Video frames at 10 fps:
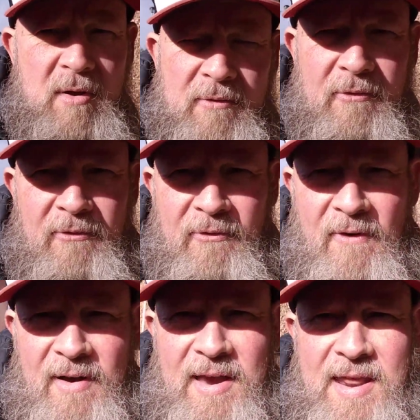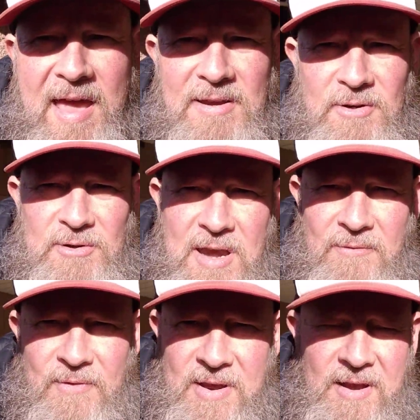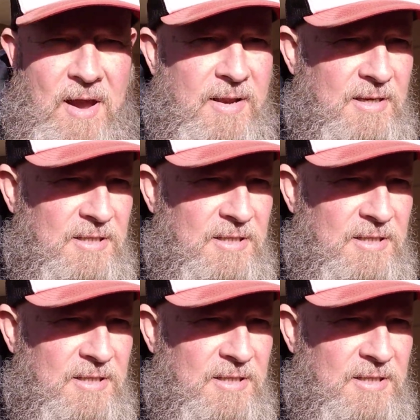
a fucking attitude, because every cunt that